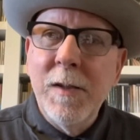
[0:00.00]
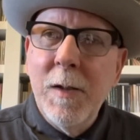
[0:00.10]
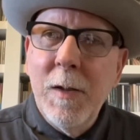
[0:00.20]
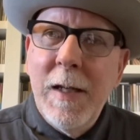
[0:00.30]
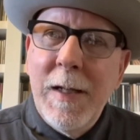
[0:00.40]

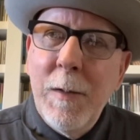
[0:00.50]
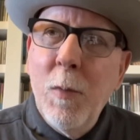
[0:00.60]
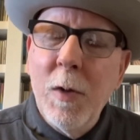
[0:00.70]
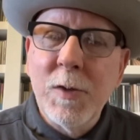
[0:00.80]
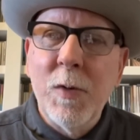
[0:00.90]
He
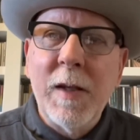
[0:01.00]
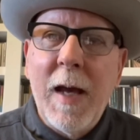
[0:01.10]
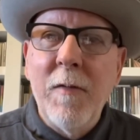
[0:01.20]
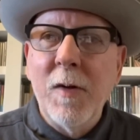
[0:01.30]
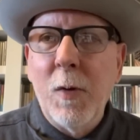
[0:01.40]
works with
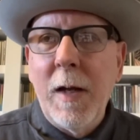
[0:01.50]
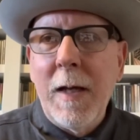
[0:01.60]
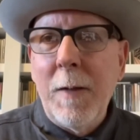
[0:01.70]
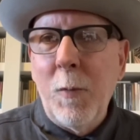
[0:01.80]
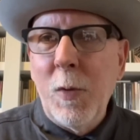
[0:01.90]
Kevin
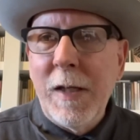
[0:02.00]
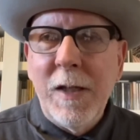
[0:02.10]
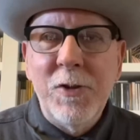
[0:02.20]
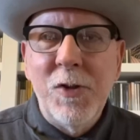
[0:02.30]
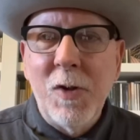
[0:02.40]
Gray and
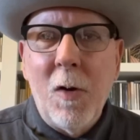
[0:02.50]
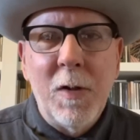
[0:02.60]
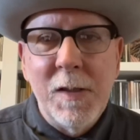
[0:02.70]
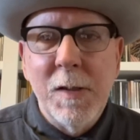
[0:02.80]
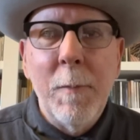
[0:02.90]
reissues all
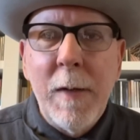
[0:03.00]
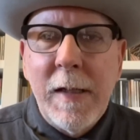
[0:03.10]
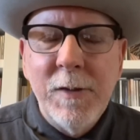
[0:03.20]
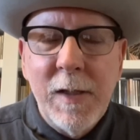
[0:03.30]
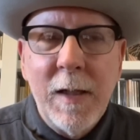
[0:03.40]
these
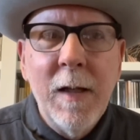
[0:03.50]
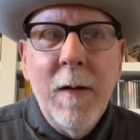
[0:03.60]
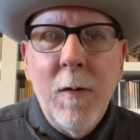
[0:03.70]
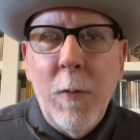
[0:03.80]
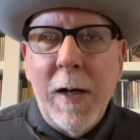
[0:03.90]
amazing
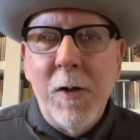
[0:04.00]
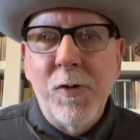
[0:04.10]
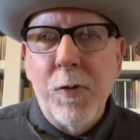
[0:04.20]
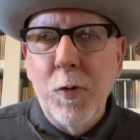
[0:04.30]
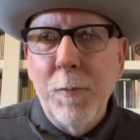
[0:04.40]
records
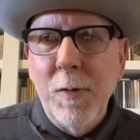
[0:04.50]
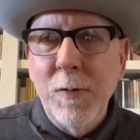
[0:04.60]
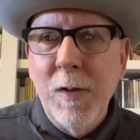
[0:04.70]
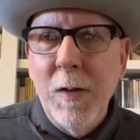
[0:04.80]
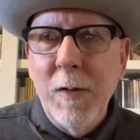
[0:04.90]
through Blue
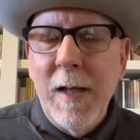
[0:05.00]
Note.